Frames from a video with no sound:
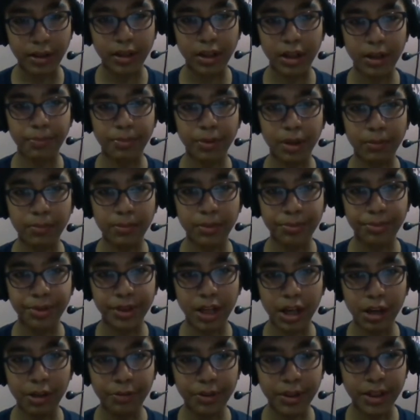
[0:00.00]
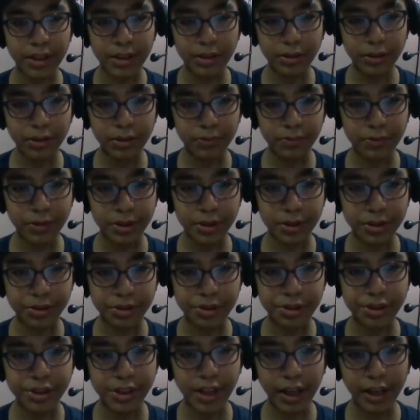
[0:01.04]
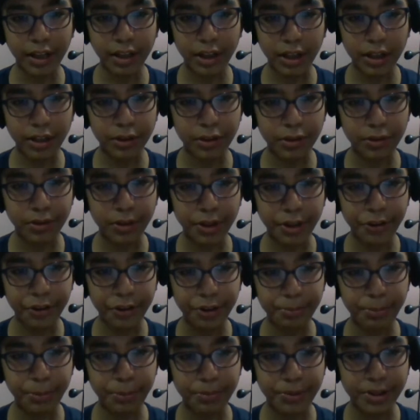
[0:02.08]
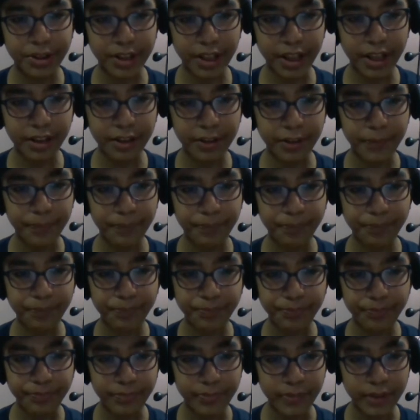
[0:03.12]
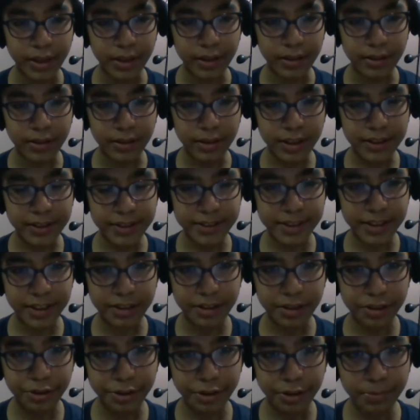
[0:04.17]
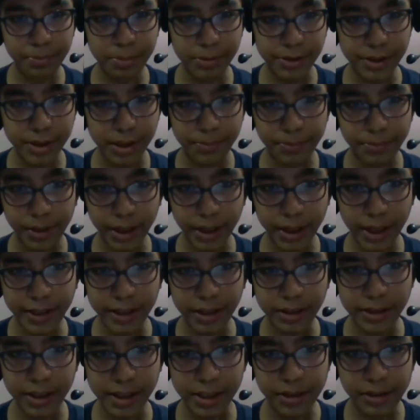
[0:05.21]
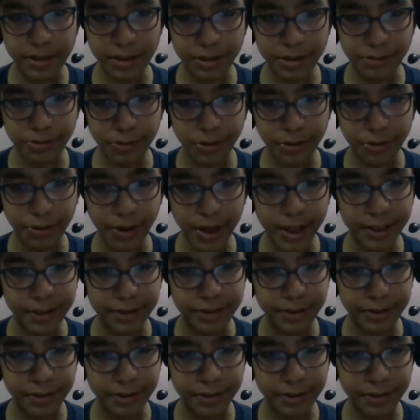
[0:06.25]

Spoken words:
Probably now he can go with this check. I go here and we take. Let's see, there should be something. I can take this one, right?